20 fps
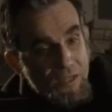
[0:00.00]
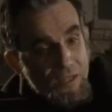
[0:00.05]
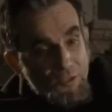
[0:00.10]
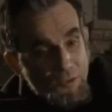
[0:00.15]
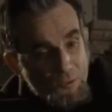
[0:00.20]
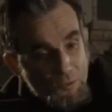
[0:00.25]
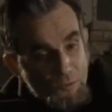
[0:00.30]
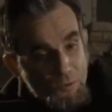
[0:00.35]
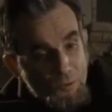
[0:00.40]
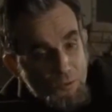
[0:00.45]

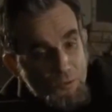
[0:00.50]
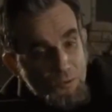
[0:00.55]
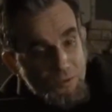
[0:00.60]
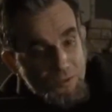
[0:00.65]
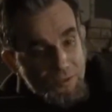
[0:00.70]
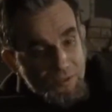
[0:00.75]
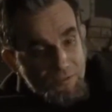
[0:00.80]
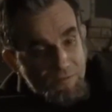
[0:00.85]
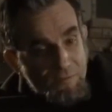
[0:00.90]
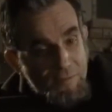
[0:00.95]
That's a
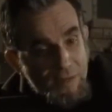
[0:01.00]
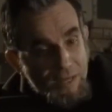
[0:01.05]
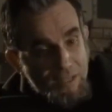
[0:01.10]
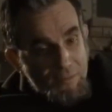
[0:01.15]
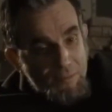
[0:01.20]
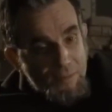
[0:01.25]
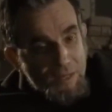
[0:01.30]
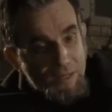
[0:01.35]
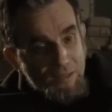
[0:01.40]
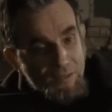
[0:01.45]
rule of
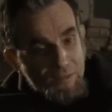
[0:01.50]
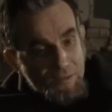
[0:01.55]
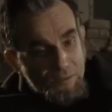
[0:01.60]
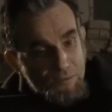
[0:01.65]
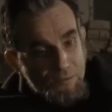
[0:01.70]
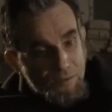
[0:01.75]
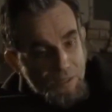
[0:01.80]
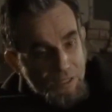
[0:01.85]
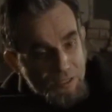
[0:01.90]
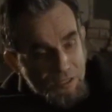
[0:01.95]

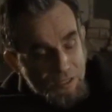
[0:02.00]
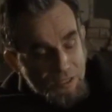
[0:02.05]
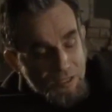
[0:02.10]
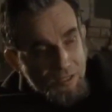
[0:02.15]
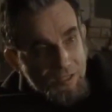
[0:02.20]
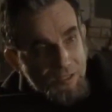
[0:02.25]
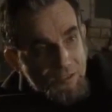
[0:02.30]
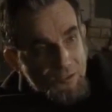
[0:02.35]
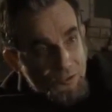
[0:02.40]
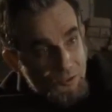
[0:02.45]
mathematical
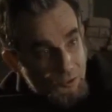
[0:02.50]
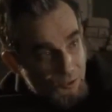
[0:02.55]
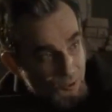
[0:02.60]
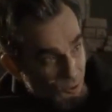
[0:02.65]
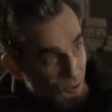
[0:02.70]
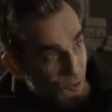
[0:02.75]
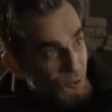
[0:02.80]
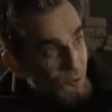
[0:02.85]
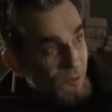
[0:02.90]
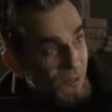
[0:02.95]
reasoning. It's
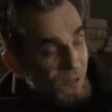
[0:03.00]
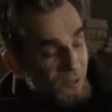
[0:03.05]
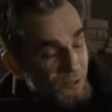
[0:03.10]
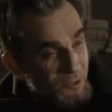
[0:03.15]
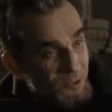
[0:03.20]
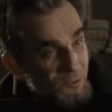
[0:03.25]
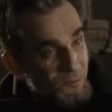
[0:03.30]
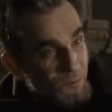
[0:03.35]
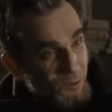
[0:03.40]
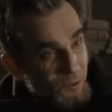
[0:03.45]
true
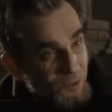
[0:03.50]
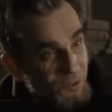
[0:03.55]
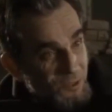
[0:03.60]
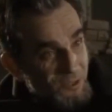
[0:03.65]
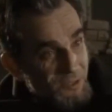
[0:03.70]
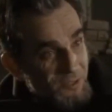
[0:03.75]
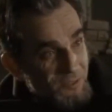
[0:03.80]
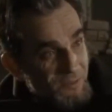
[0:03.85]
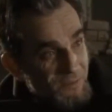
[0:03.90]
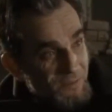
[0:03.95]
because it
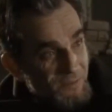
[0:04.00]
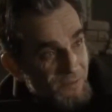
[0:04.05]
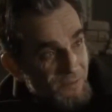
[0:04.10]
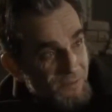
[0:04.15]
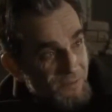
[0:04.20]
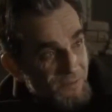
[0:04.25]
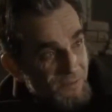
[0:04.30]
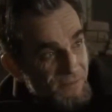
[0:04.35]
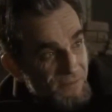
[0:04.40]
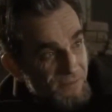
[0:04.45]
works.
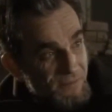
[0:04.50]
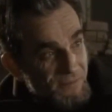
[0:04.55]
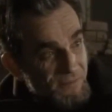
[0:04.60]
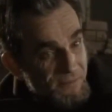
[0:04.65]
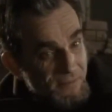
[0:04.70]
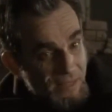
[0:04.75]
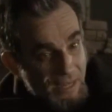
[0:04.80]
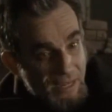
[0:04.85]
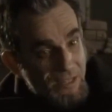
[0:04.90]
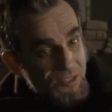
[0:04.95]

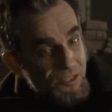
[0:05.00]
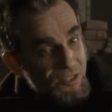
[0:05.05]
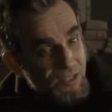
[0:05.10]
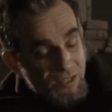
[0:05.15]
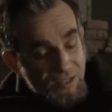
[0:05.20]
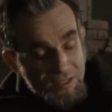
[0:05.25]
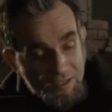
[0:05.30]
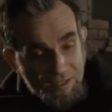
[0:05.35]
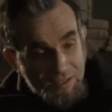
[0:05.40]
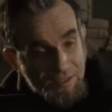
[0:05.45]
Has
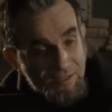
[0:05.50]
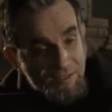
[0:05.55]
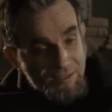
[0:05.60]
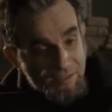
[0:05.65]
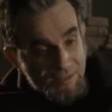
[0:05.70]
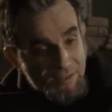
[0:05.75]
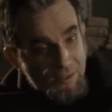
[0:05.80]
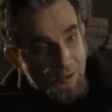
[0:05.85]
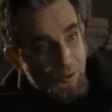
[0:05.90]
done and